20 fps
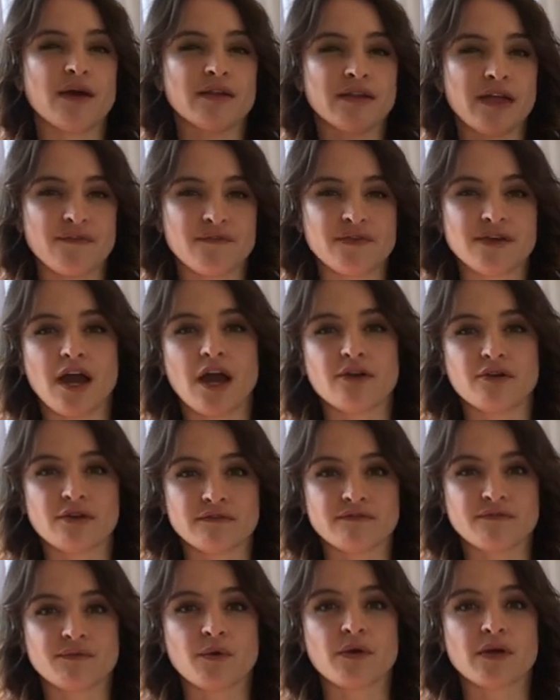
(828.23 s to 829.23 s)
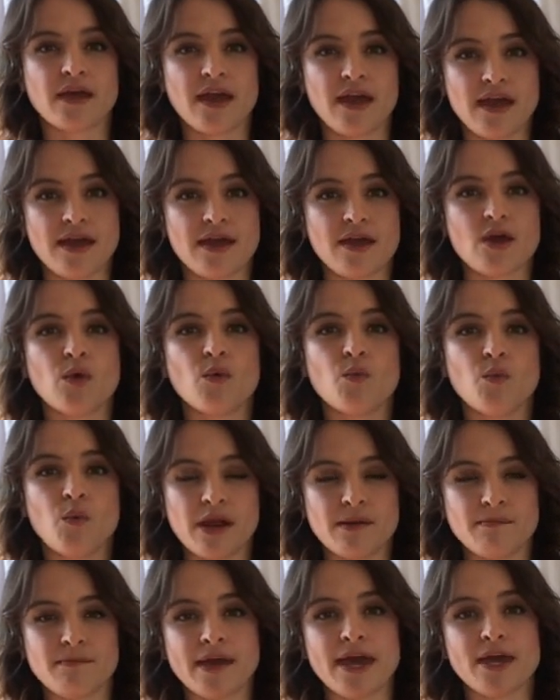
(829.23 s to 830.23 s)
$1,100 for a
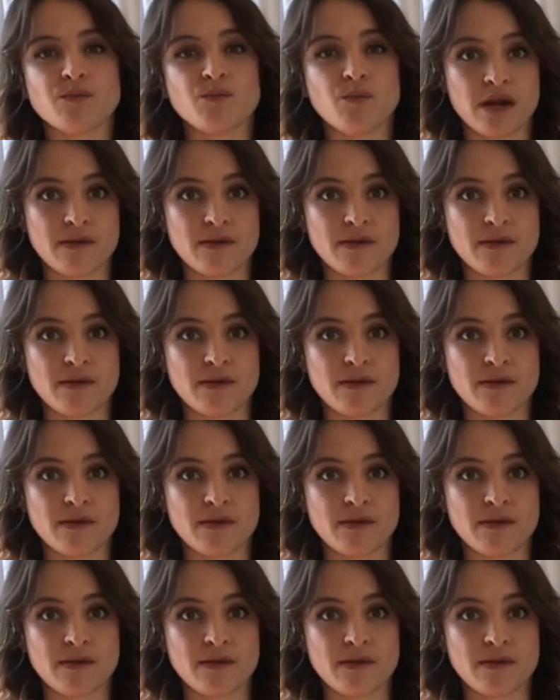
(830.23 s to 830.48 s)
one bed,